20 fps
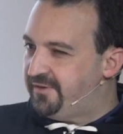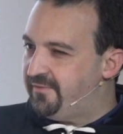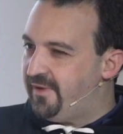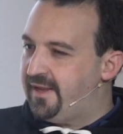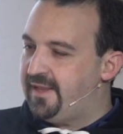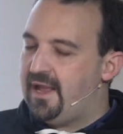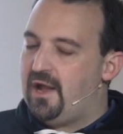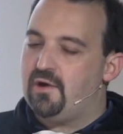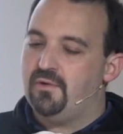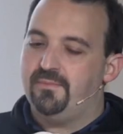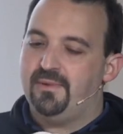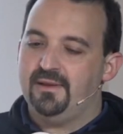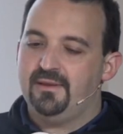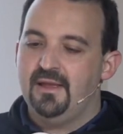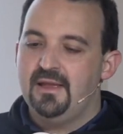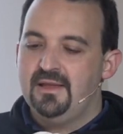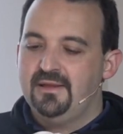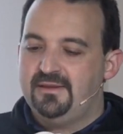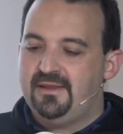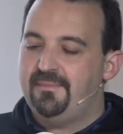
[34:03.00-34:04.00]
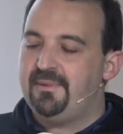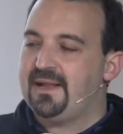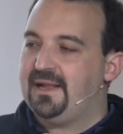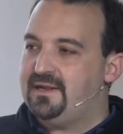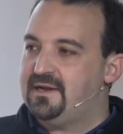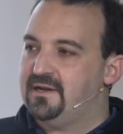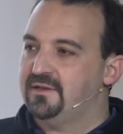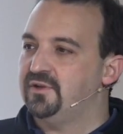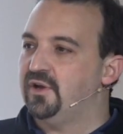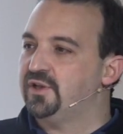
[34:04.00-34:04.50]
right now, but typically
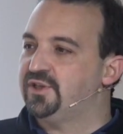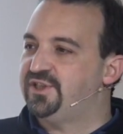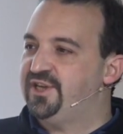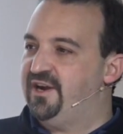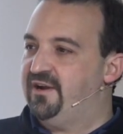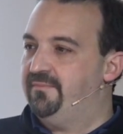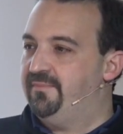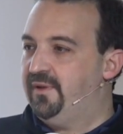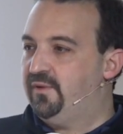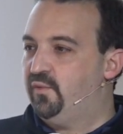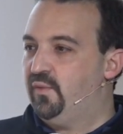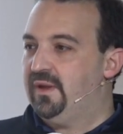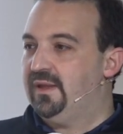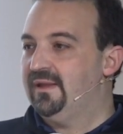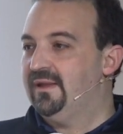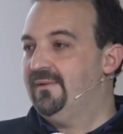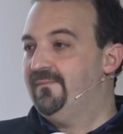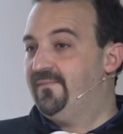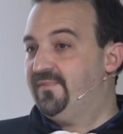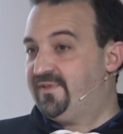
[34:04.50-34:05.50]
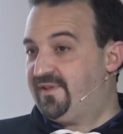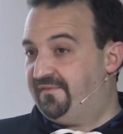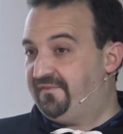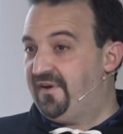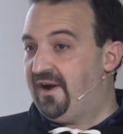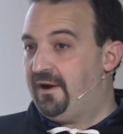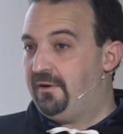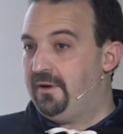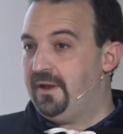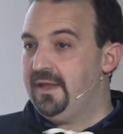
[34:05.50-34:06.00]
they are not shared between
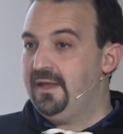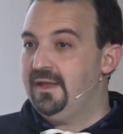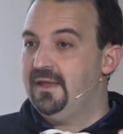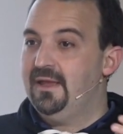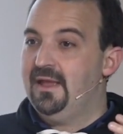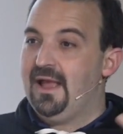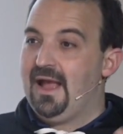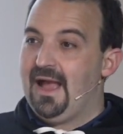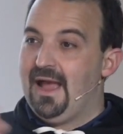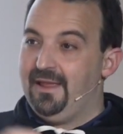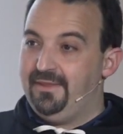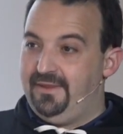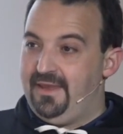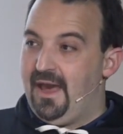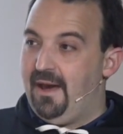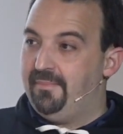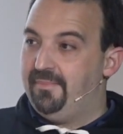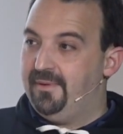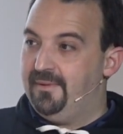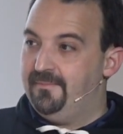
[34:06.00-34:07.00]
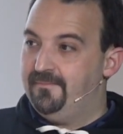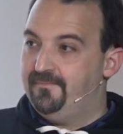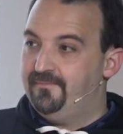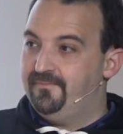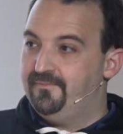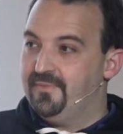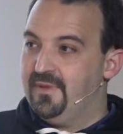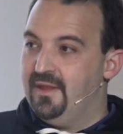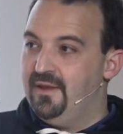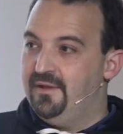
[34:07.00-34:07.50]
Safari and the app.
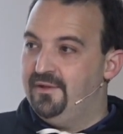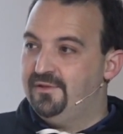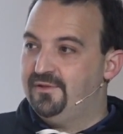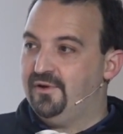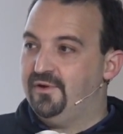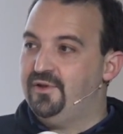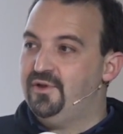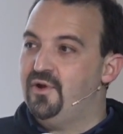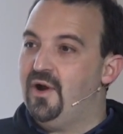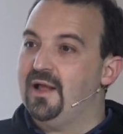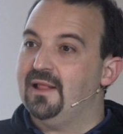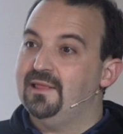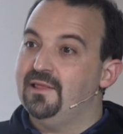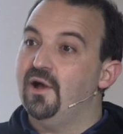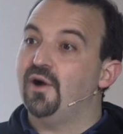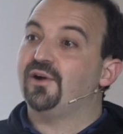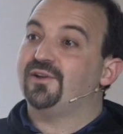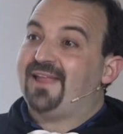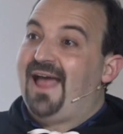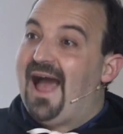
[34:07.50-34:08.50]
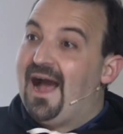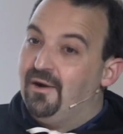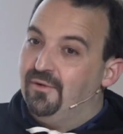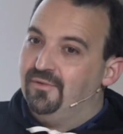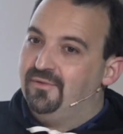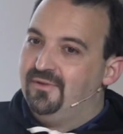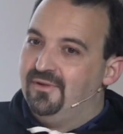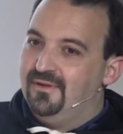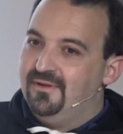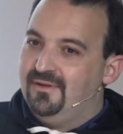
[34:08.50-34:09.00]
So you are logged
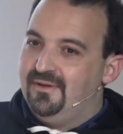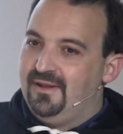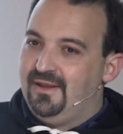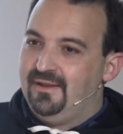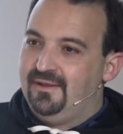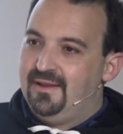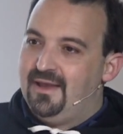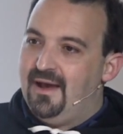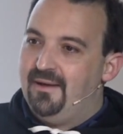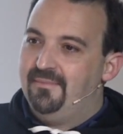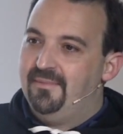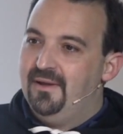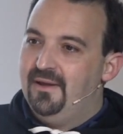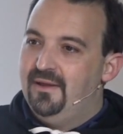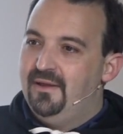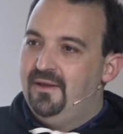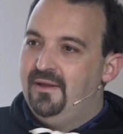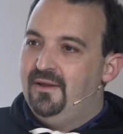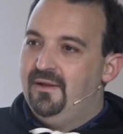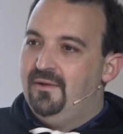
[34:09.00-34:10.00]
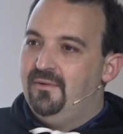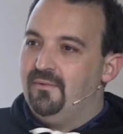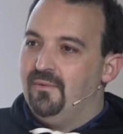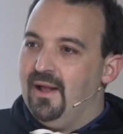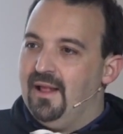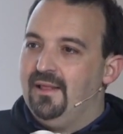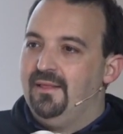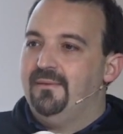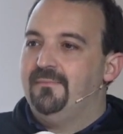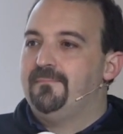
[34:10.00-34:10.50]
out in the app.
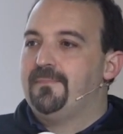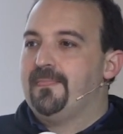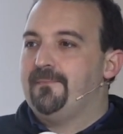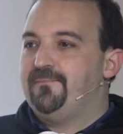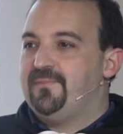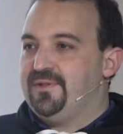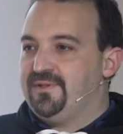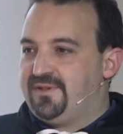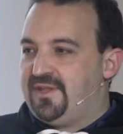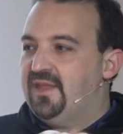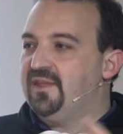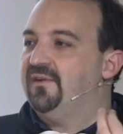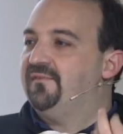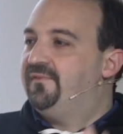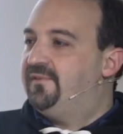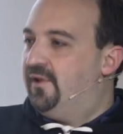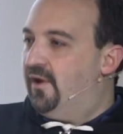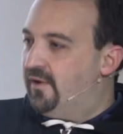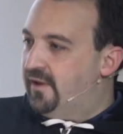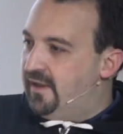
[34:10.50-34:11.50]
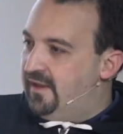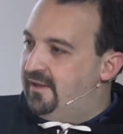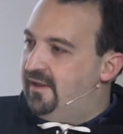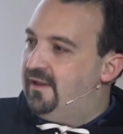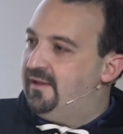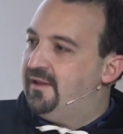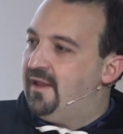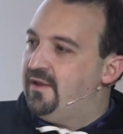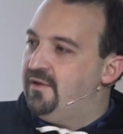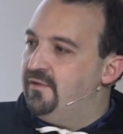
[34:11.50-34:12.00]
Well, instead of logging
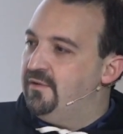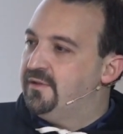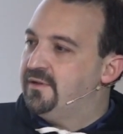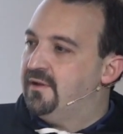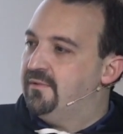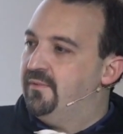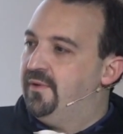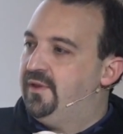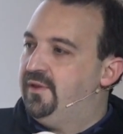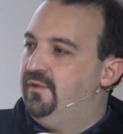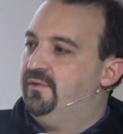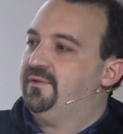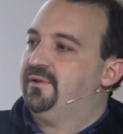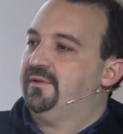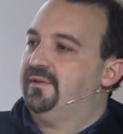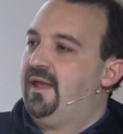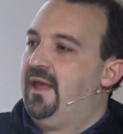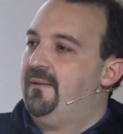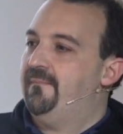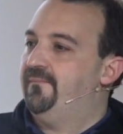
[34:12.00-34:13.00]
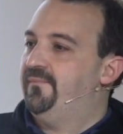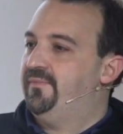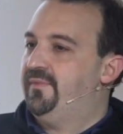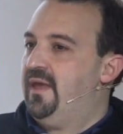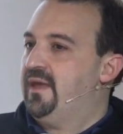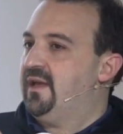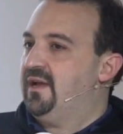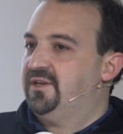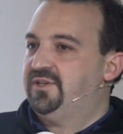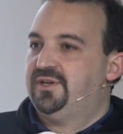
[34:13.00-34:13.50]
in the user with username, they
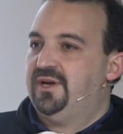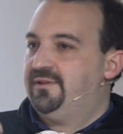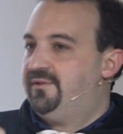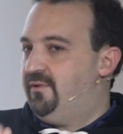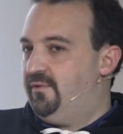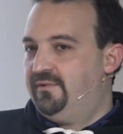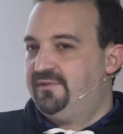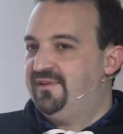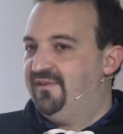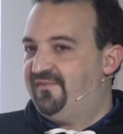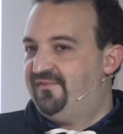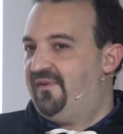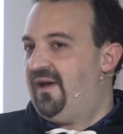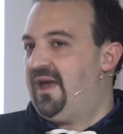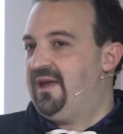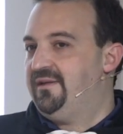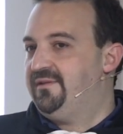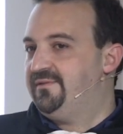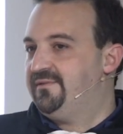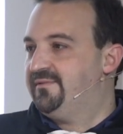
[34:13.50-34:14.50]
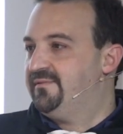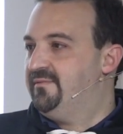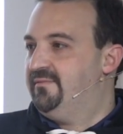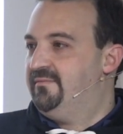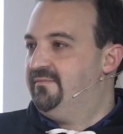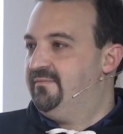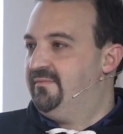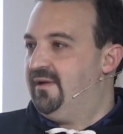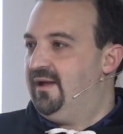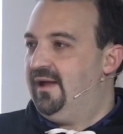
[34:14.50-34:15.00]
can just use the face,
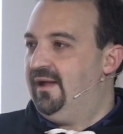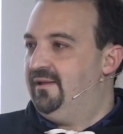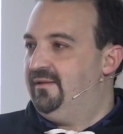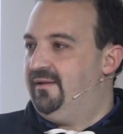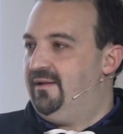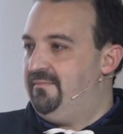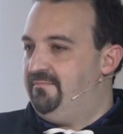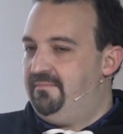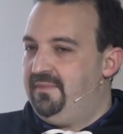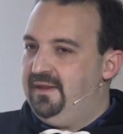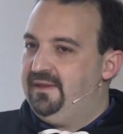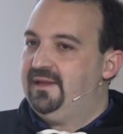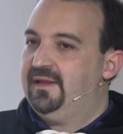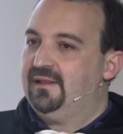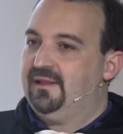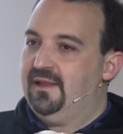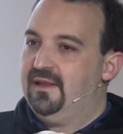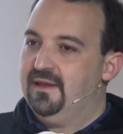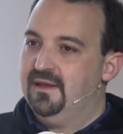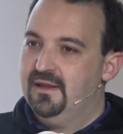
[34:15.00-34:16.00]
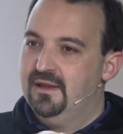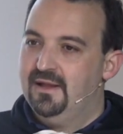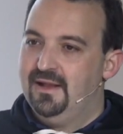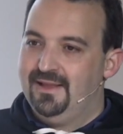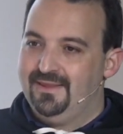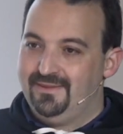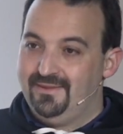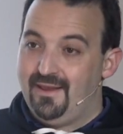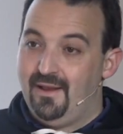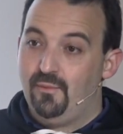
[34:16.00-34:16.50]
and immediately
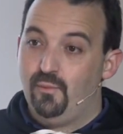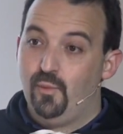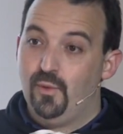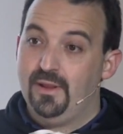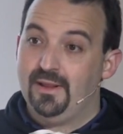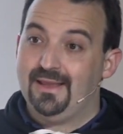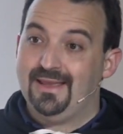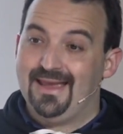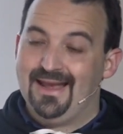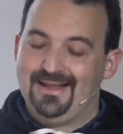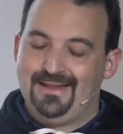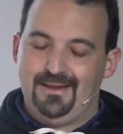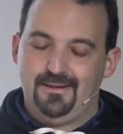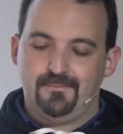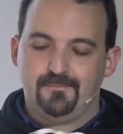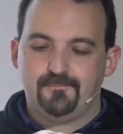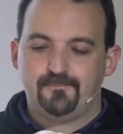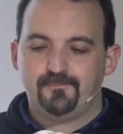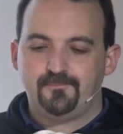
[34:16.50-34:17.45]
they will get in.